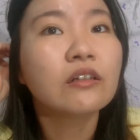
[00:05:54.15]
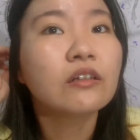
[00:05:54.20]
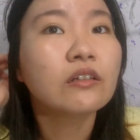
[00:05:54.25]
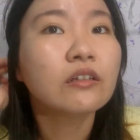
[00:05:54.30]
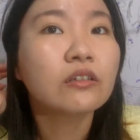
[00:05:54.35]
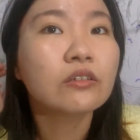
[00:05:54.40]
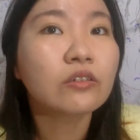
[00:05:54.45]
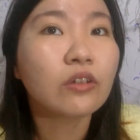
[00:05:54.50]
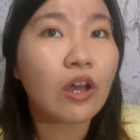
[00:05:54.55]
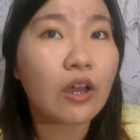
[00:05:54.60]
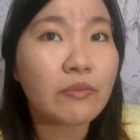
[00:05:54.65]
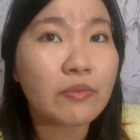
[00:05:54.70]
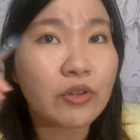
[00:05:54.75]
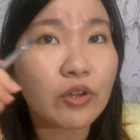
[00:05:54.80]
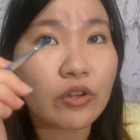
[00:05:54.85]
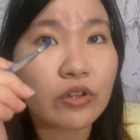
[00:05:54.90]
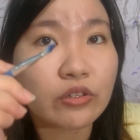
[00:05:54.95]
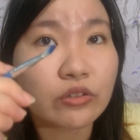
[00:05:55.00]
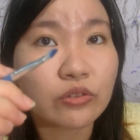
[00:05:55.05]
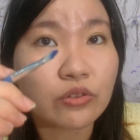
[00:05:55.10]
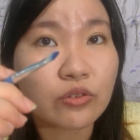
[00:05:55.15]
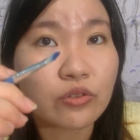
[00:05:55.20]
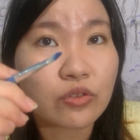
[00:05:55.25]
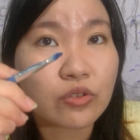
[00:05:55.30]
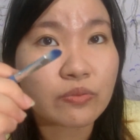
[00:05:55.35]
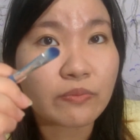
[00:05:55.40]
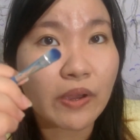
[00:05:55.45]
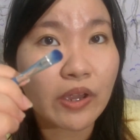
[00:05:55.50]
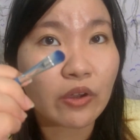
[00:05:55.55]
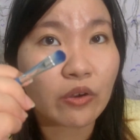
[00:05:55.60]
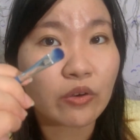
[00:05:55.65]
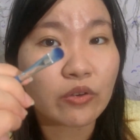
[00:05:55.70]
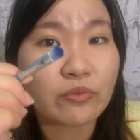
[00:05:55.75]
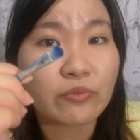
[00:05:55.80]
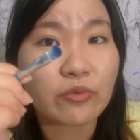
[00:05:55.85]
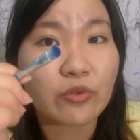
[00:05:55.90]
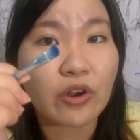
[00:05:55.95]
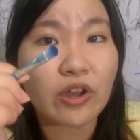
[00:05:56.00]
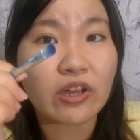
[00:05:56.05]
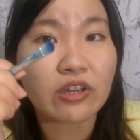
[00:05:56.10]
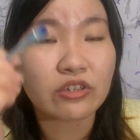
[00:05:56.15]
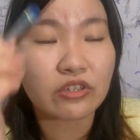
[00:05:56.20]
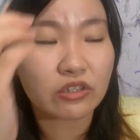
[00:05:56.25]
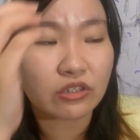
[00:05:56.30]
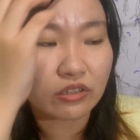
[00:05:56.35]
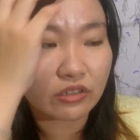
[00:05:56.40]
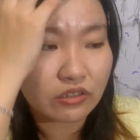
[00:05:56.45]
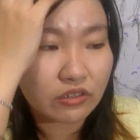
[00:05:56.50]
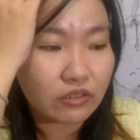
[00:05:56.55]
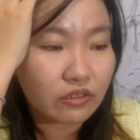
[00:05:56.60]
So I'm going to use my own brush